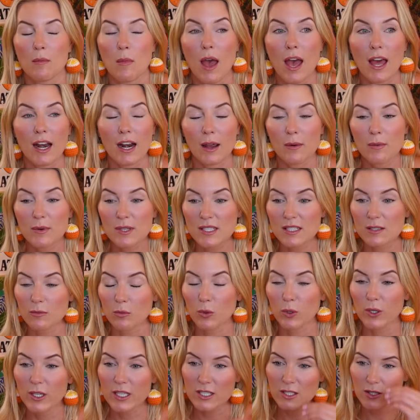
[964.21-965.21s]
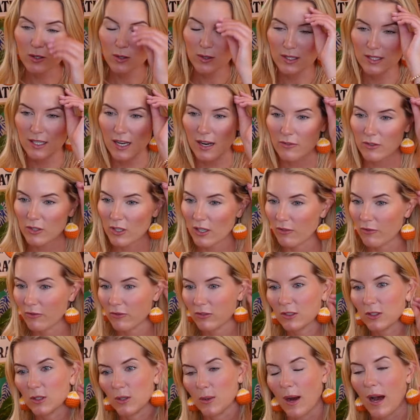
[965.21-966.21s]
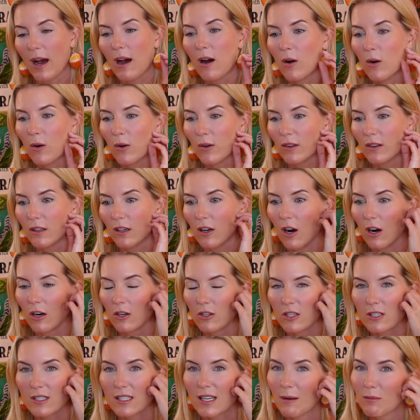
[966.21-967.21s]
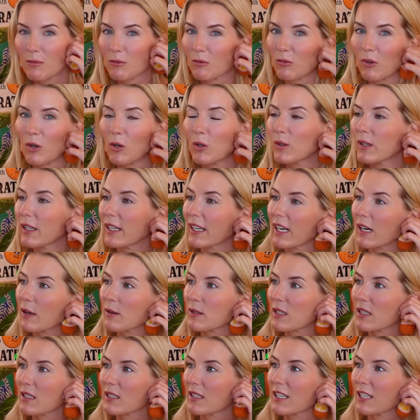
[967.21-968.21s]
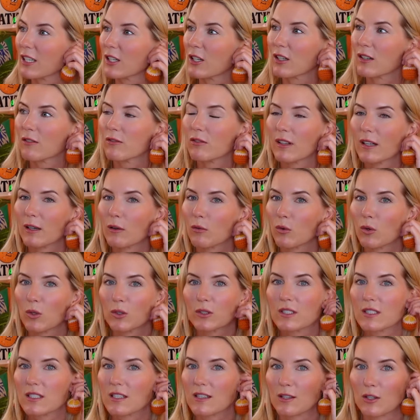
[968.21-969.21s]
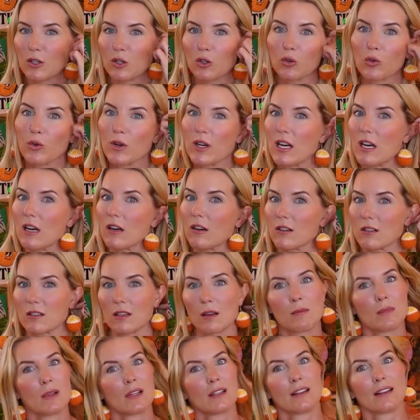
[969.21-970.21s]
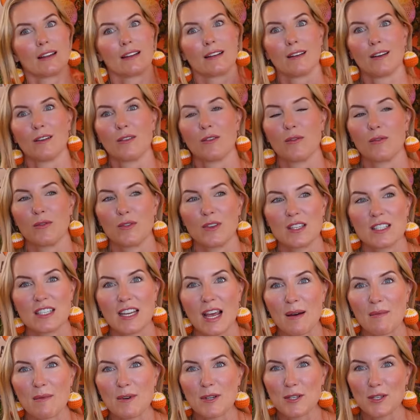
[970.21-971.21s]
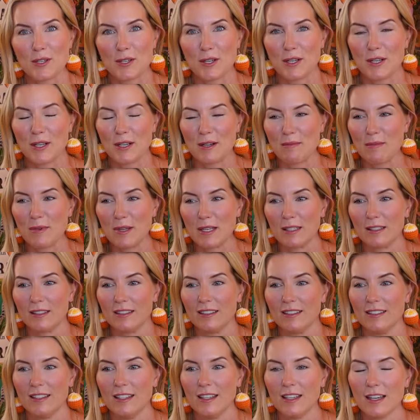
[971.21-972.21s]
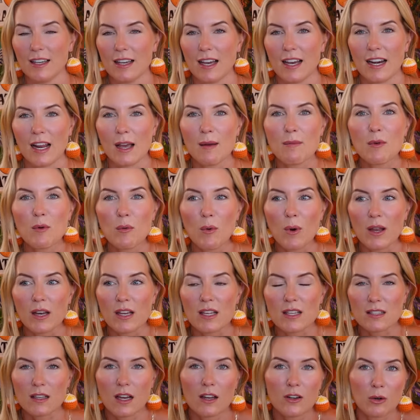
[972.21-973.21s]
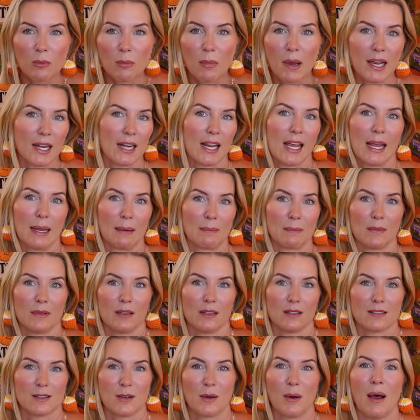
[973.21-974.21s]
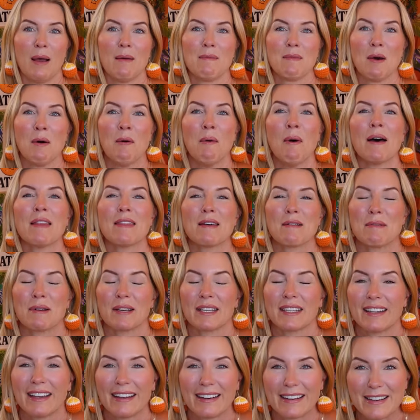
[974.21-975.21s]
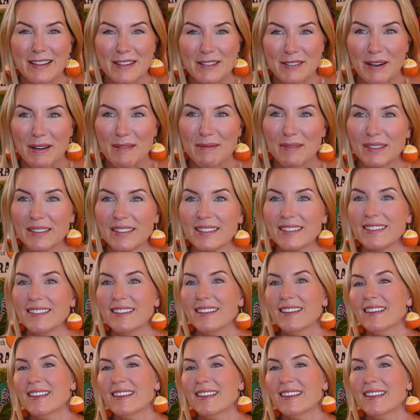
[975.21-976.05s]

And I was worried too, because after I flew out, the cart just kept rolling. And I was like, it could have like rolled into the creek or something. Like the damage could have been, and I'm the one, it's under my name. So I'm the one that would get in trouble.